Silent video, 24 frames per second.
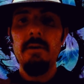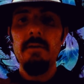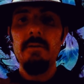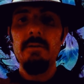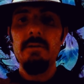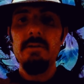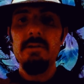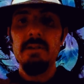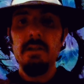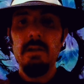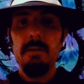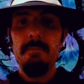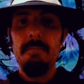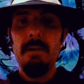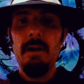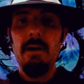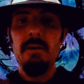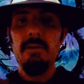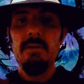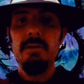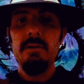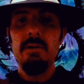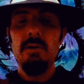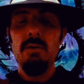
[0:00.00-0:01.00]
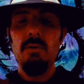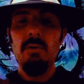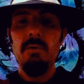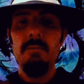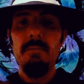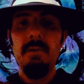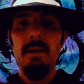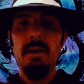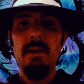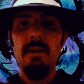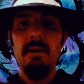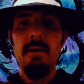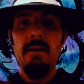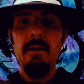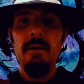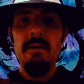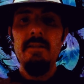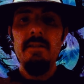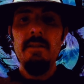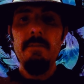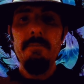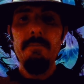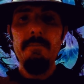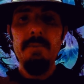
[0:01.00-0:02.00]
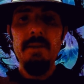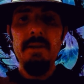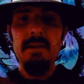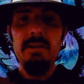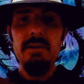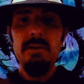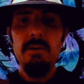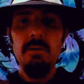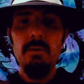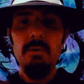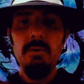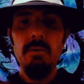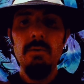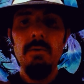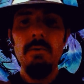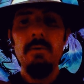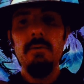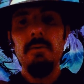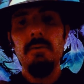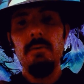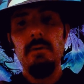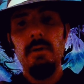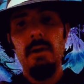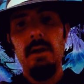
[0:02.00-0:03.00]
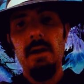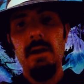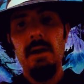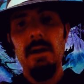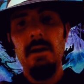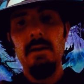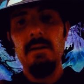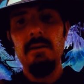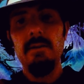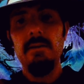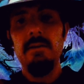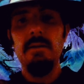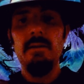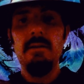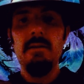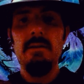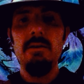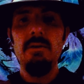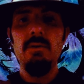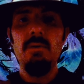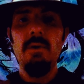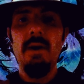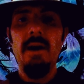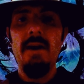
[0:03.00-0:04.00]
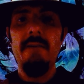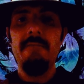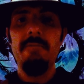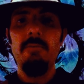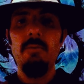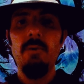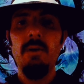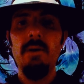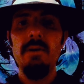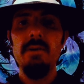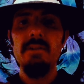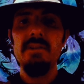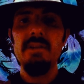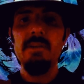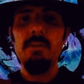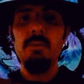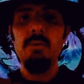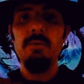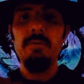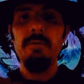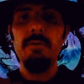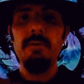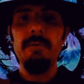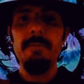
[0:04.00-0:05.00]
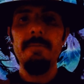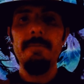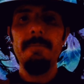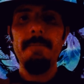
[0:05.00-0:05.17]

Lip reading: just to compare the two, would be the B2 and the new F1 subwoofer.